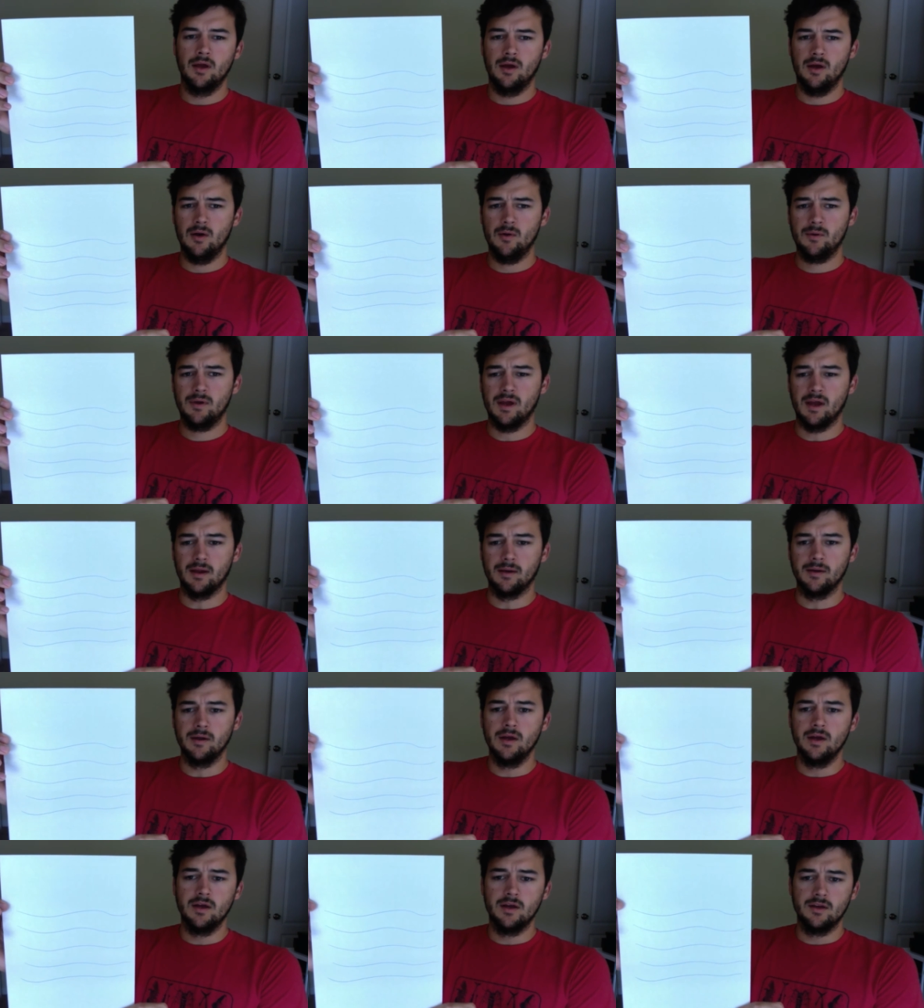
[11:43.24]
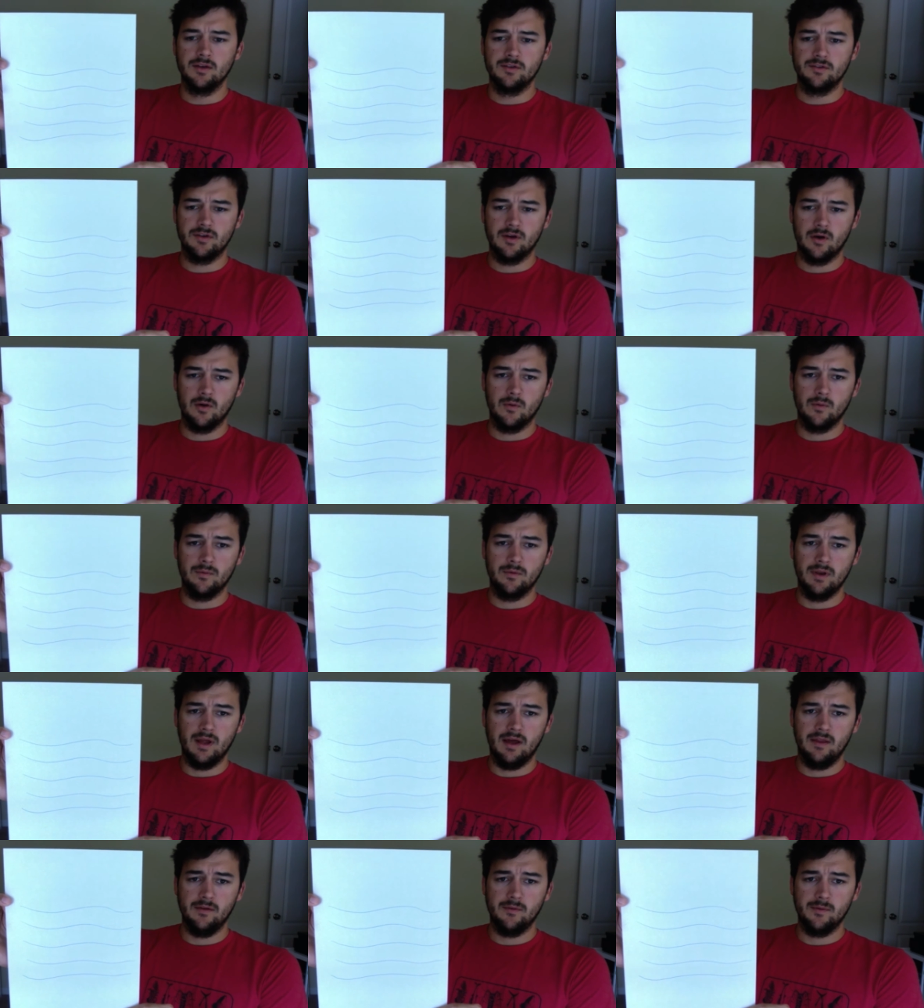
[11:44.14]
Okay, so
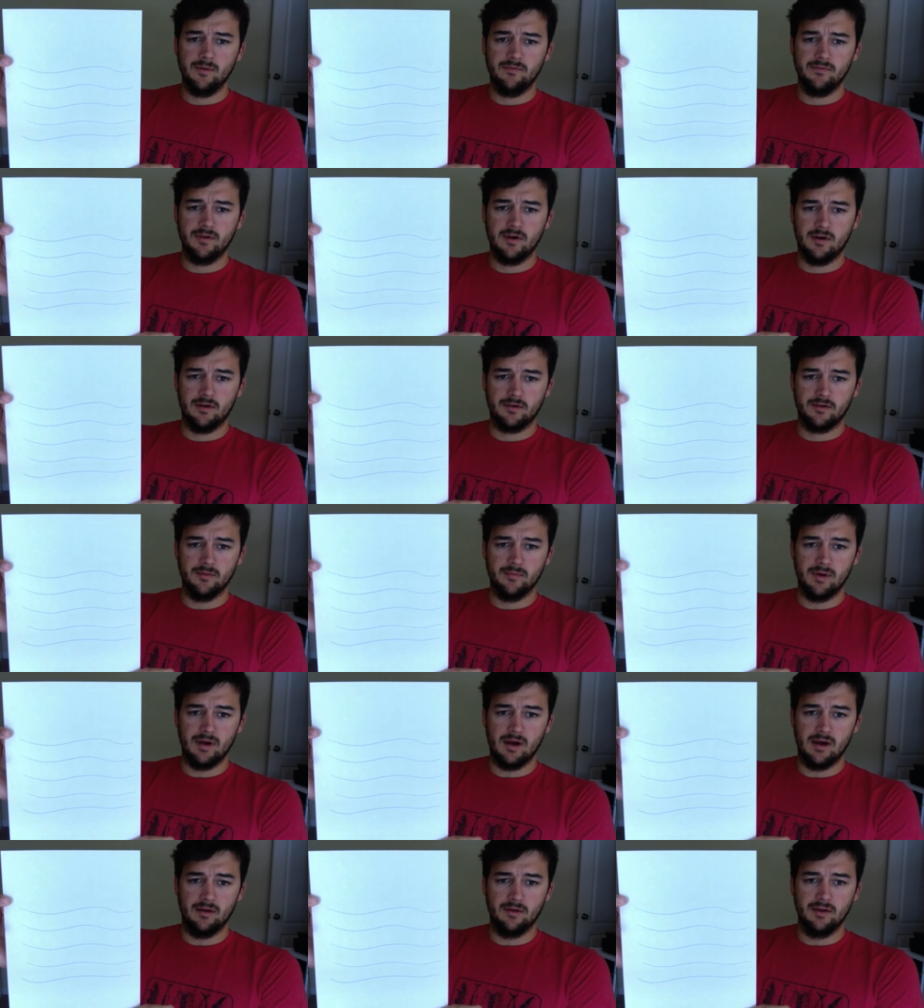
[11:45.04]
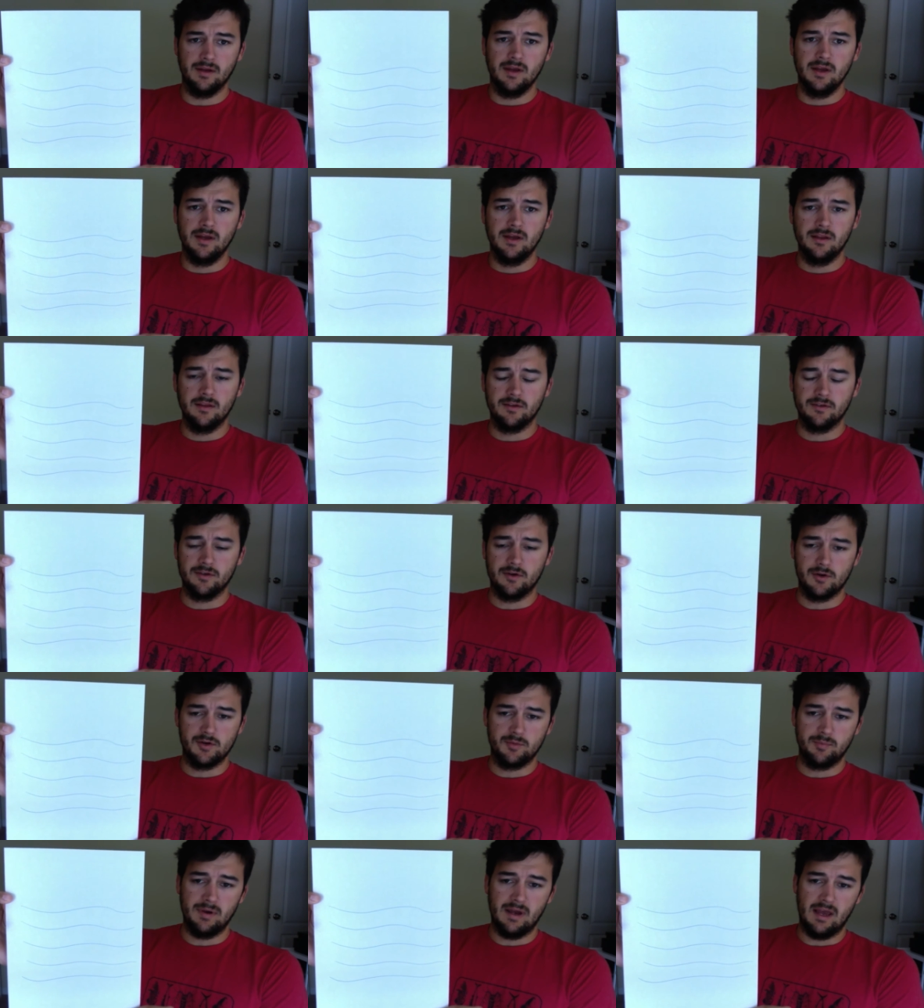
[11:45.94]
now that we've talked about the
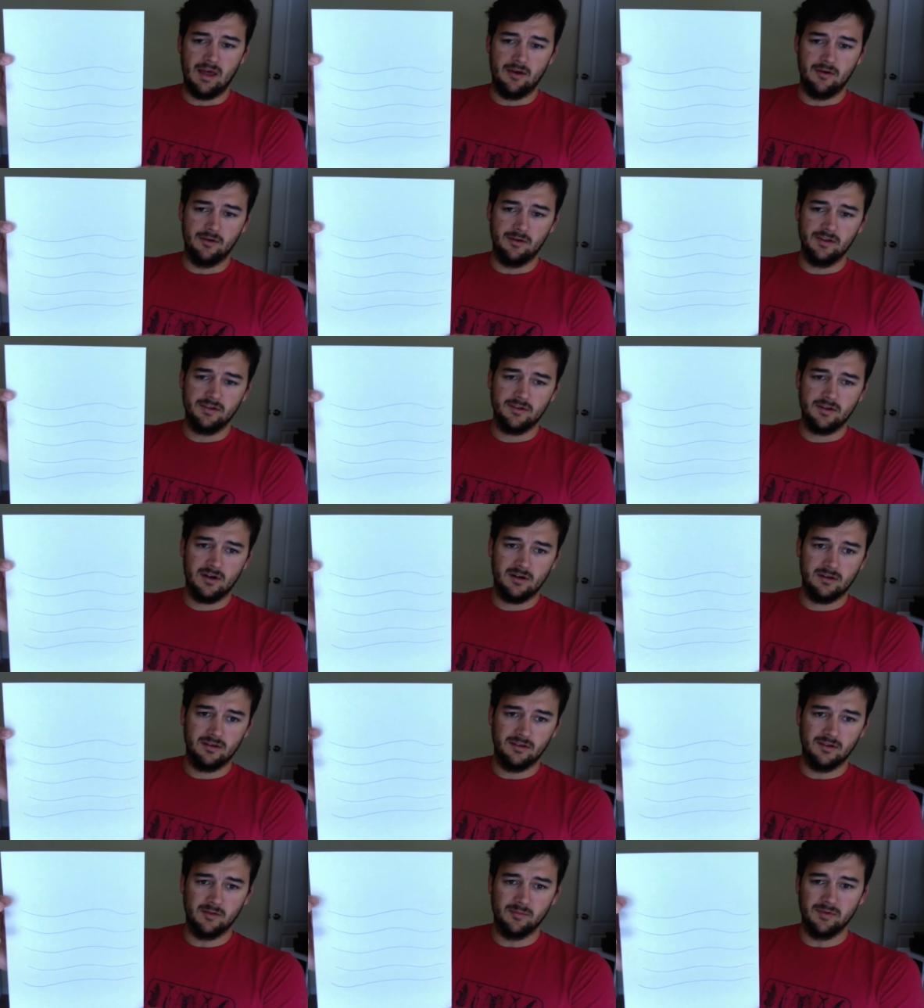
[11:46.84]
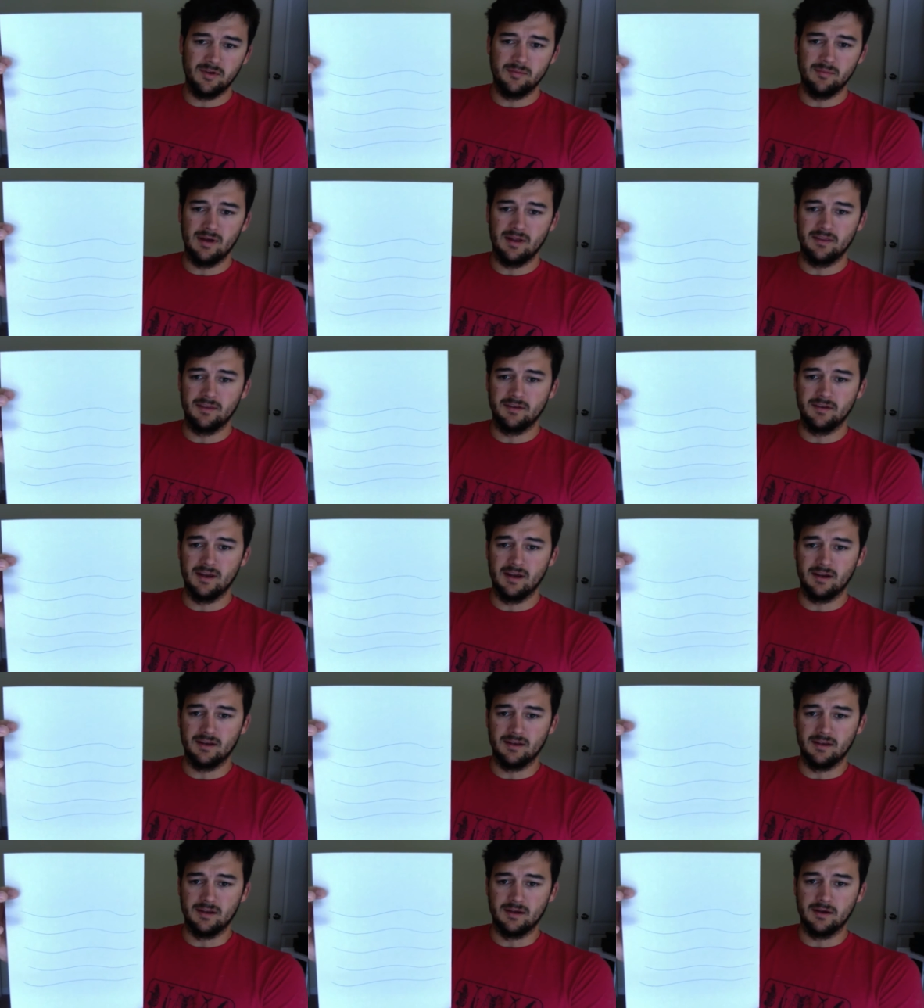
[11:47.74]
search pattern, let's talk a little bit about the
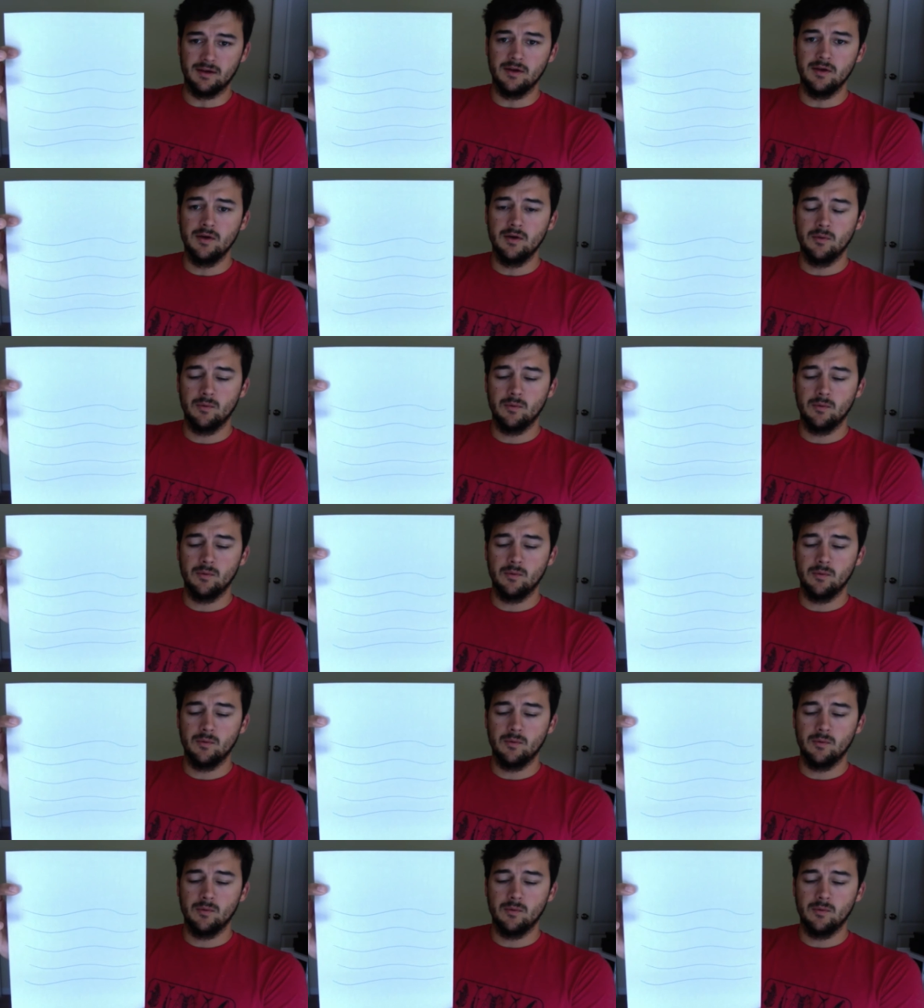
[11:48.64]
technique.